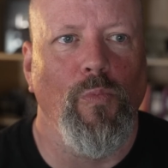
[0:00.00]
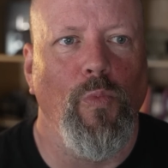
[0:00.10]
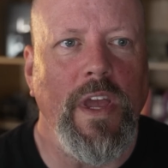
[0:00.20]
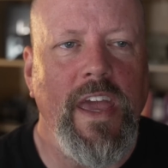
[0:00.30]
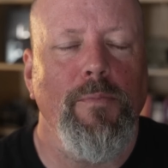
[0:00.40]

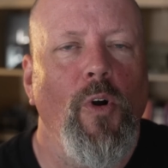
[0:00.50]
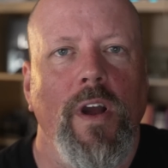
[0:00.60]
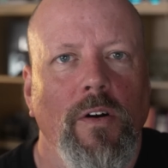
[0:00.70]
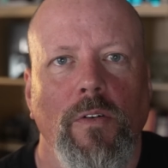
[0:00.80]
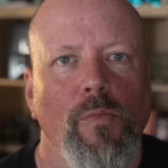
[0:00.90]
we keep
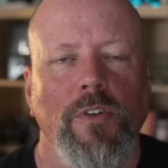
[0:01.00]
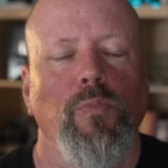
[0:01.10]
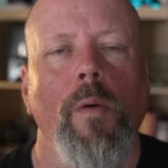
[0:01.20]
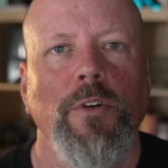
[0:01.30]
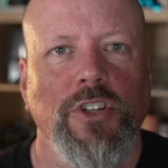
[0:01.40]
going on, oh, just
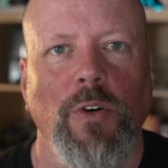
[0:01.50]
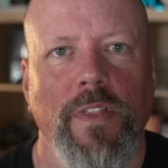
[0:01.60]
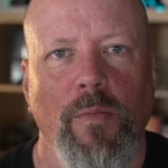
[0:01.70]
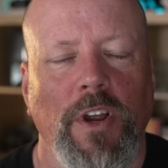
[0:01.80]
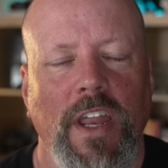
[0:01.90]
one more show
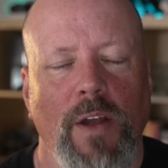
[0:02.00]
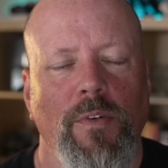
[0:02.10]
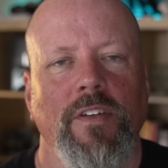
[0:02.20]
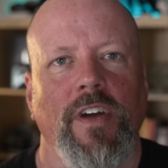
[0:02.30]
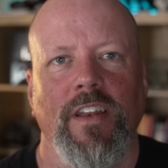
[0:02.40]
and then we're gonna get
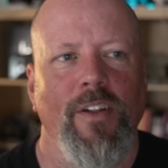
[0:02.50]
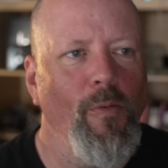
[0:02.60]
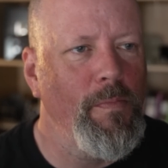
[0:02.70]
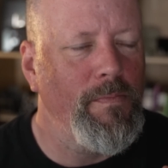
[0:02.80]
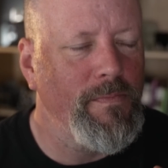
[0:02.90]
rid of it. And
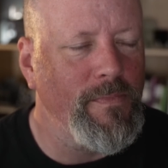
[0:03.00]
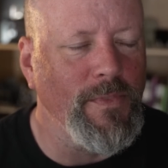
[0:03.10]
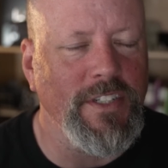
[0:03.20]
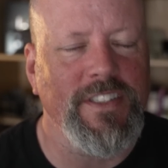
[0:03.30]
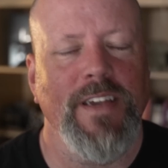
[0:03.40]
nope,
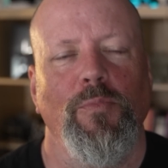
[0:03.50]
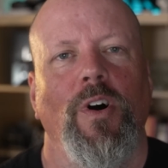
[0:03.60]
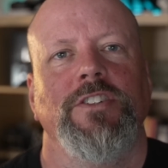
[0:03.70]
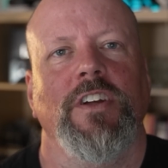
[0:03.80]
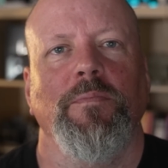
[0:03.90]
we just keep
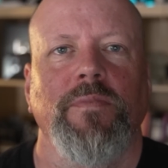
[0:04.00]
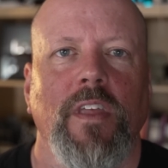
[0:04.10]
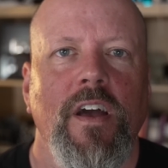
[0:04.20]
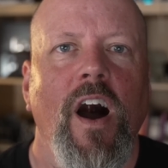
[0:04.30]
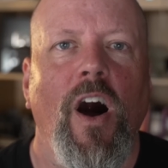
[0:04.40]
watching.
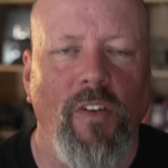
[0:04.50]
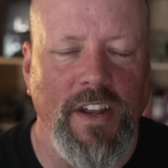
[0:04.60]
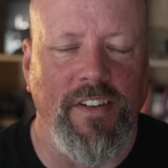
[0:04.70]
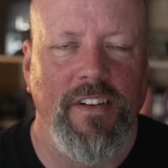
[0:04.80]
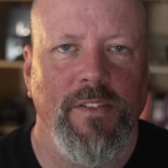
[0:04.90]
All
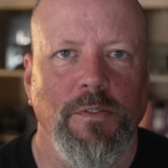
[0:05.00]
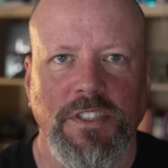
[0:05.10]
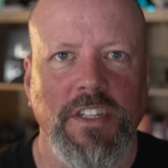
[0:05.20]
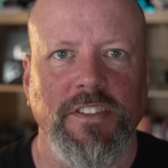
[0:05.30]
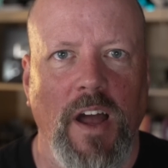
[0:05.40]
right, we'll
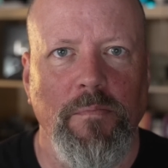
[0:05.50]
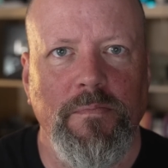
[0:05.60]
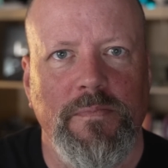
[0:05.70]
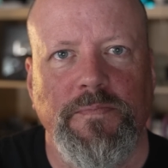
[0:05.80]
see you next time.